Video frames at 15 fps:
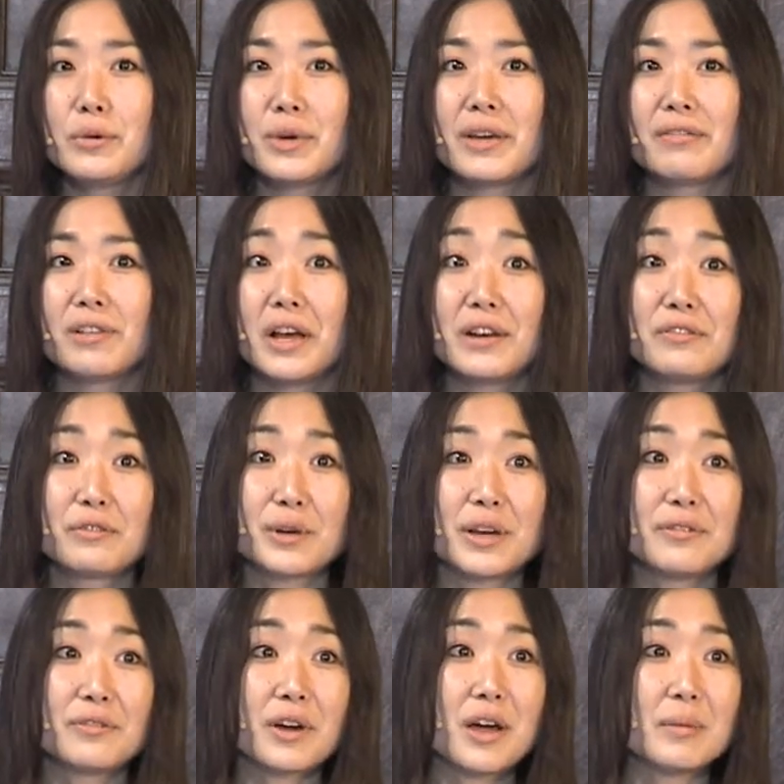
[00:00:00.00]
We have a lot of
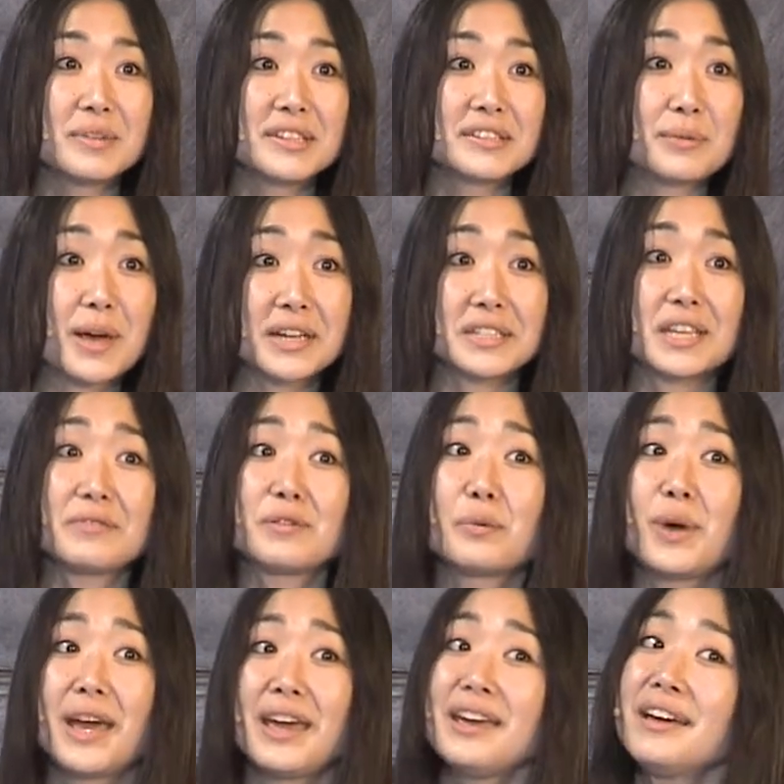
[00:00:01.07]
Creative Commons swag to give
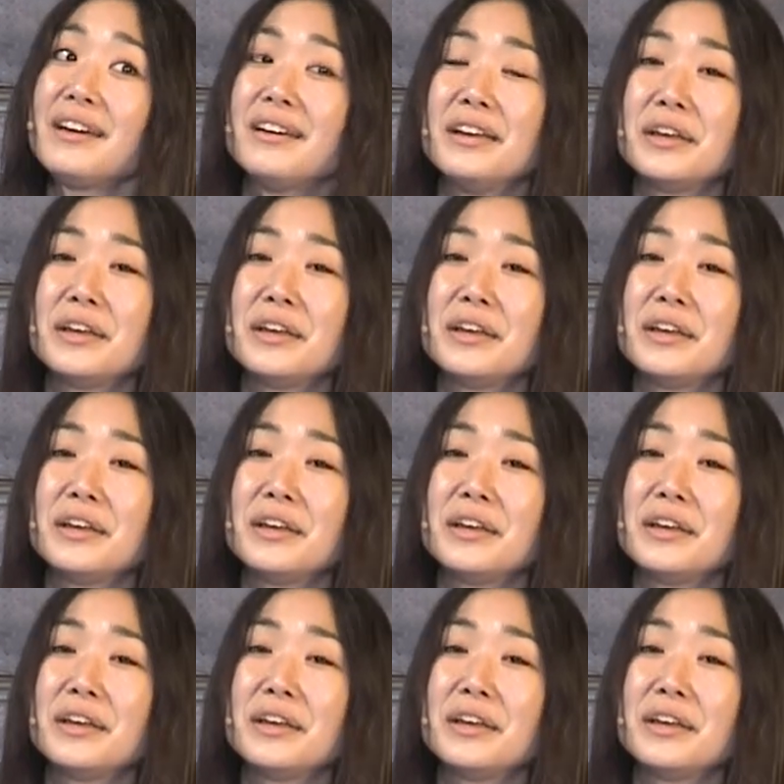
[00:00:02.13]
away,